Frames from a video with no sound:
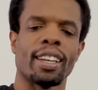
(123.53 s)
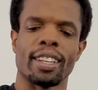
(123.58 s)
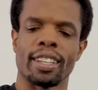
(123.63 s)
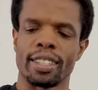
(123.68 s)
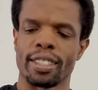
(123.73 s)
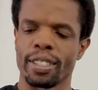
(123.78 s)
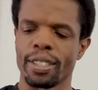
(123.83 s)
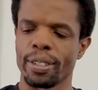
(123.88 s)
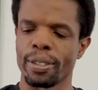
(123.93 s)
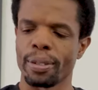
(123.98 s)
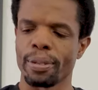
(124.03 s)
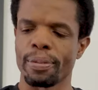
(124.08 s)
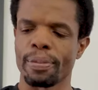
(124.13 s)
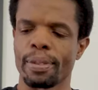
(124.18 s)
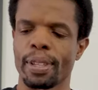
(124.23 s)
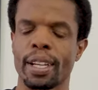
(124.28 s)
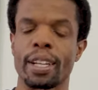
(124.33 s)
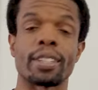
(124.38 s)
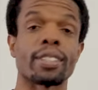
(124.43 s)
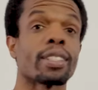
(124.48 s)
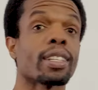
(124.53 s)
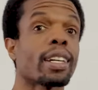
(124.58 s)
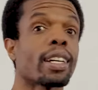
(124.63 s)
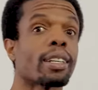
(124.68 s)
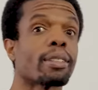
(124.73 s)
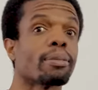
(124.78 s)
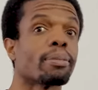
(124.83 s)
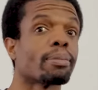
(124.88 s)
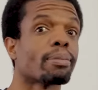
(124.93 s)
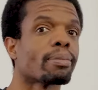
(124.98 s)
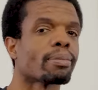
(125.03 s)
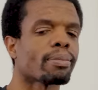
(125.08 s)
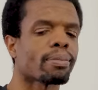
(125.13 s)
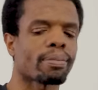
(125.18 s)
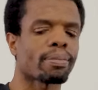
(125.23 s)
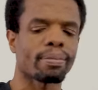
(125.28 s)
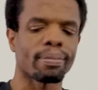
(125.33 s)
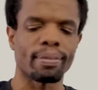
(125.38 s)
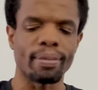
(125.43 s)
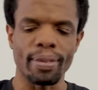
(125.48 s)
So there's that.
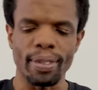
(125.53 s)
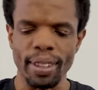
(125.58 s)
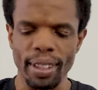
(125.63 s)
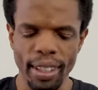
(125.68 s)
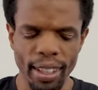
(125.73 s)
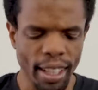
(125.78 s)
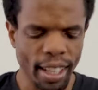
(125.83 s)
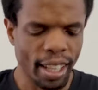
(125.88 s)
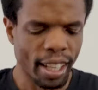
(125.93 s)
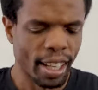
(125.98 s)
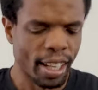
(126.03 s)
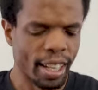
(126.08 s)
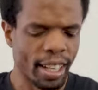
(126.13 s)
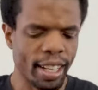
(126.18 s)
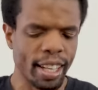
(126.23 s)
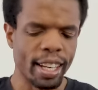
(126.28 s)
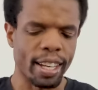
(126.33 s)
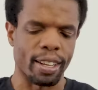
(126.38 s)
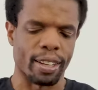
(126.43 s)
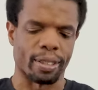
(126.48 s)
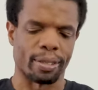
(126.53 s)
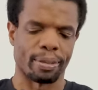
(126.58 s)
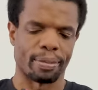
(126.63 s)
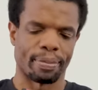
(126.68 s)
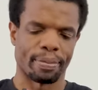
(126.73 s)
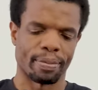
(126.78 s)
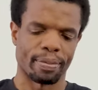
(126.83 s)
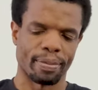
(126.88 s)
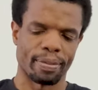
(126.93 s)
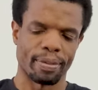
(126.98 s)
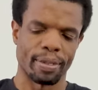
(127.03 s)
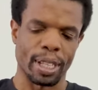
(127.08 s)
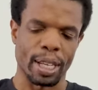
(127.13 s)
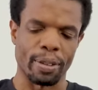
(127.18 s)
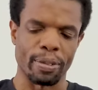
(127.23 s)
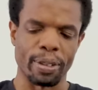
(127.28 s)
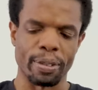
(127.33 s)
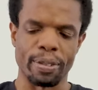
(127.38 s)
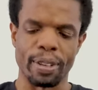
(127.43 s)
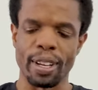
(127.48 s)
Now
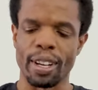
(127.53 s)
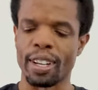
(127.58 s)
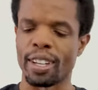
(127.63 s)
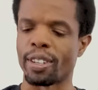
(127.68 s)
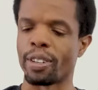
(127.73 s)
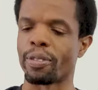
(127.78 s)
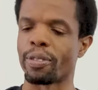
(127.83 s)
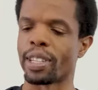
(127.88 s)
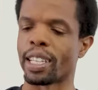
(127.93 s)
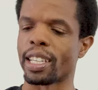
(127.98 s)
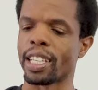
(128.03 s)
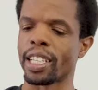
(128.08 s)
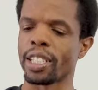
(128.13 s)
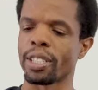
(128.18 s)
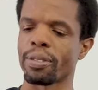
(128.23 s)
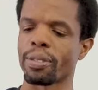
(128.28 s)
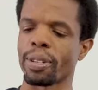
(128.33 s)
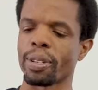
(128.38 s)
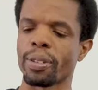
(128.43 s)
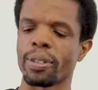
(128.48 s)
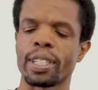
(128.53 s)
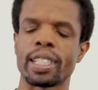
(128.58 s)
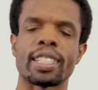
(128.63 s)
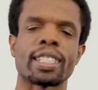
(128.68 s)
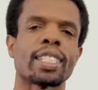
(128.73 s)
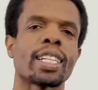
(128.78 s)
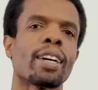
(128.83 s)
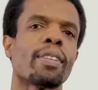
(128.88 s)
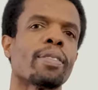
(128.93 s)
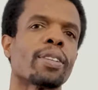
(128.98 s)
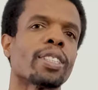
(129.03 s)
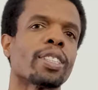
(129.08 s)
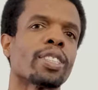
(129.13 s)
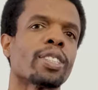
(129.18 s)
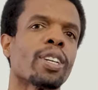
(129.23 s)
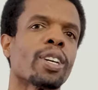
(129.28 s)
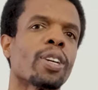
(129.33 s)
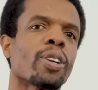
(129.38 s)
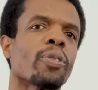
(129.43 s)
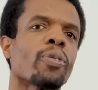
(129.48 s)
that we've gone over the intro, it is time to
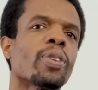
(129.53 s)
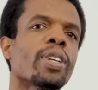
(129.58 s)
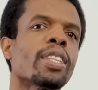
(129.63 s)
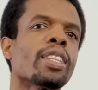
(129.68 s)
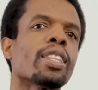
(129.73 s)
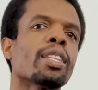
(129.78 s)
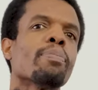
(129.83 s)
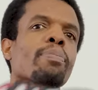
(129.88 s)
start with the